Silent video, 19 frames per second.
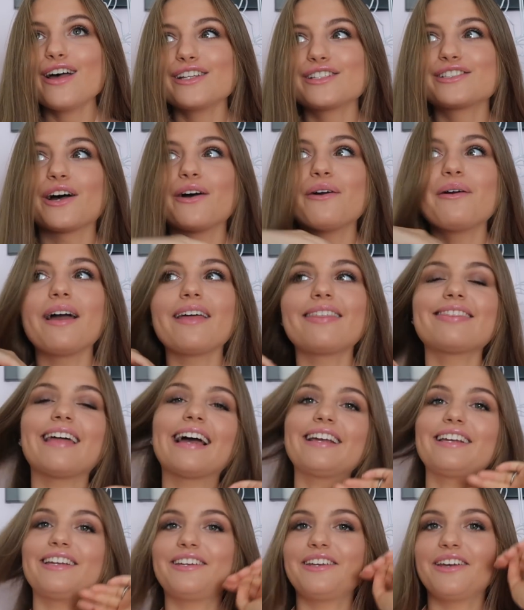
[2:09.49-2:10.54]
So
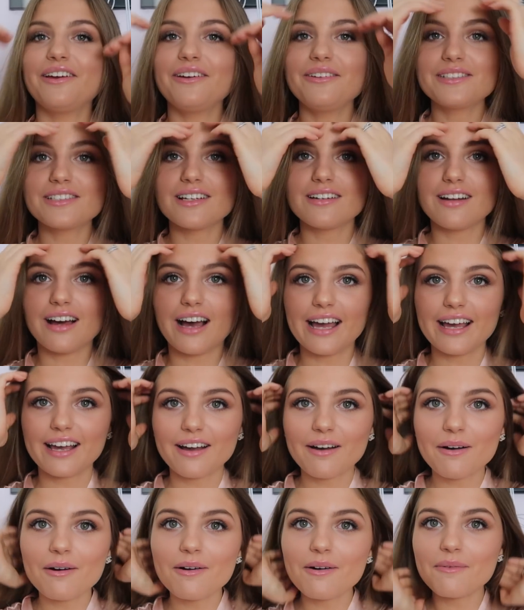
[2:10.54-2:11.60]
thank you to like